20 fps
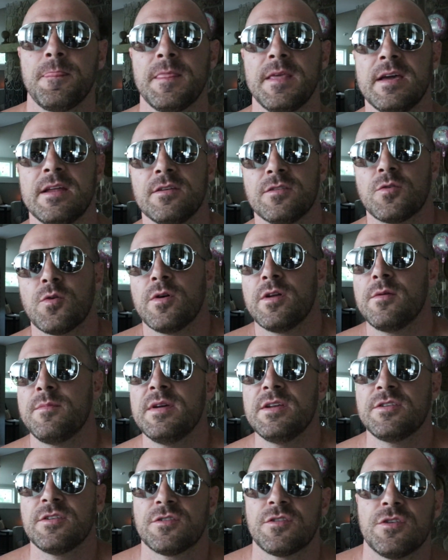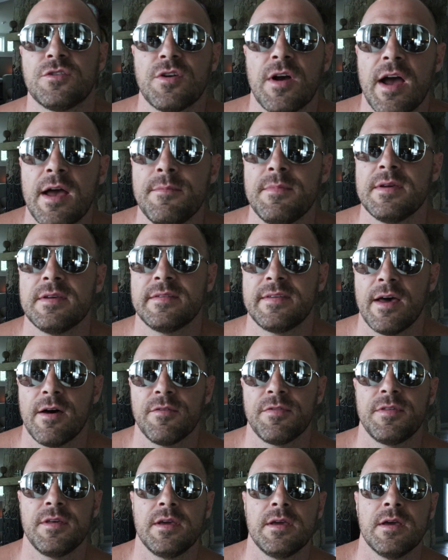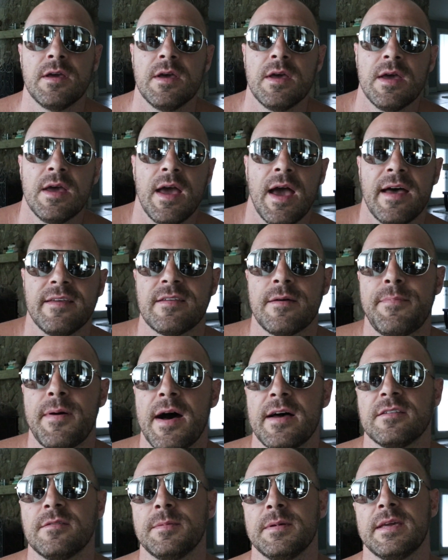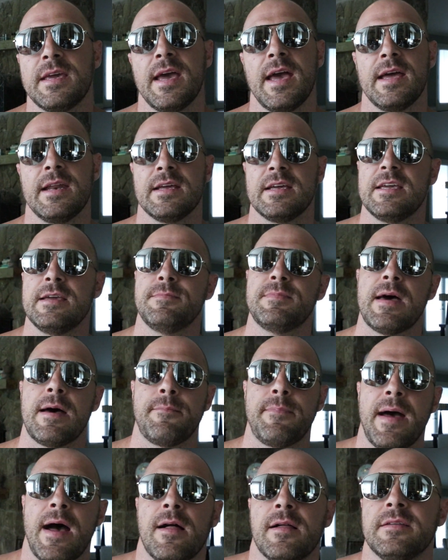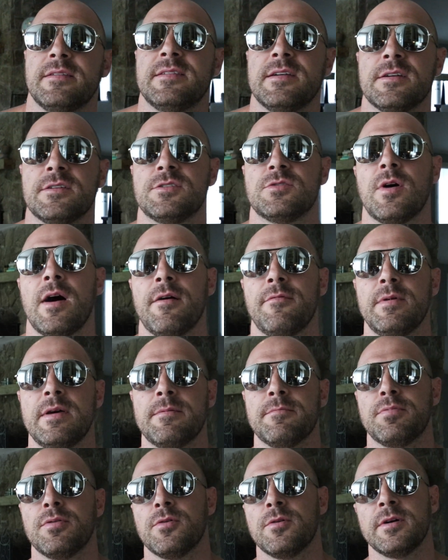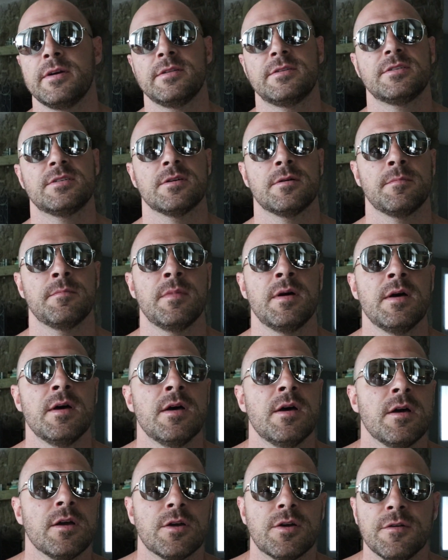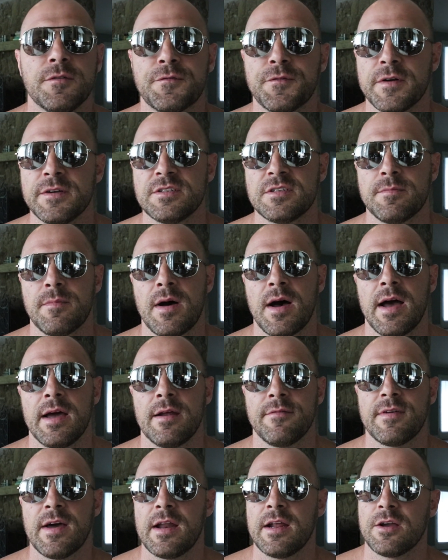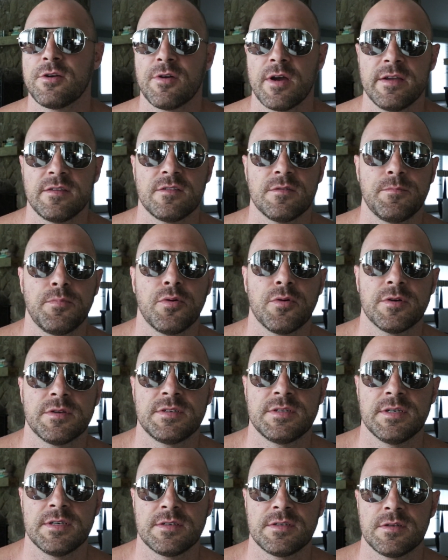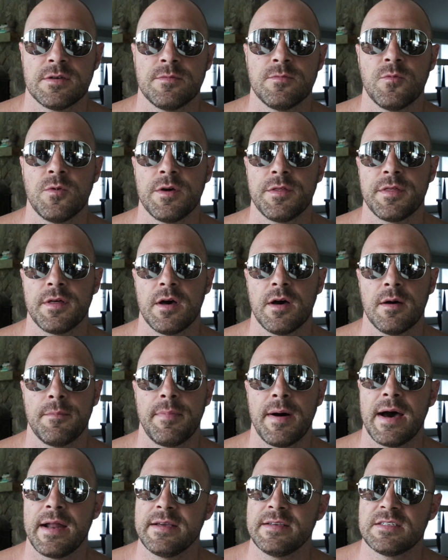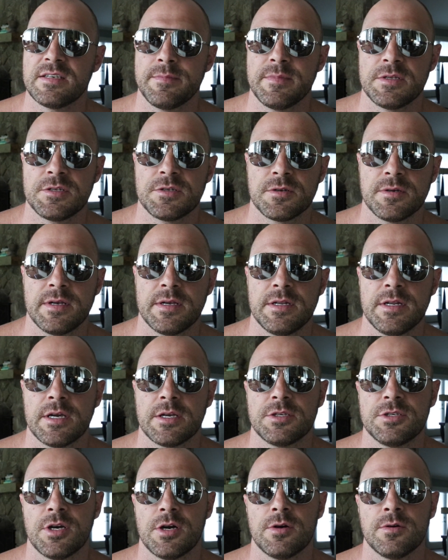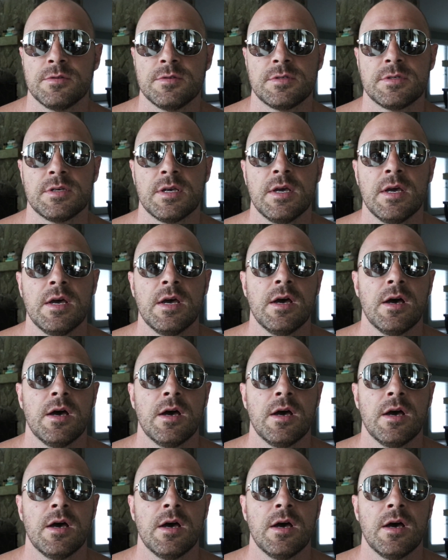it is going to be just to try and be as healthy as I possibly can and keep that balance there. So I've employed some good friends of mine. I've got a great support system with Body Symmetry and Nick Jones,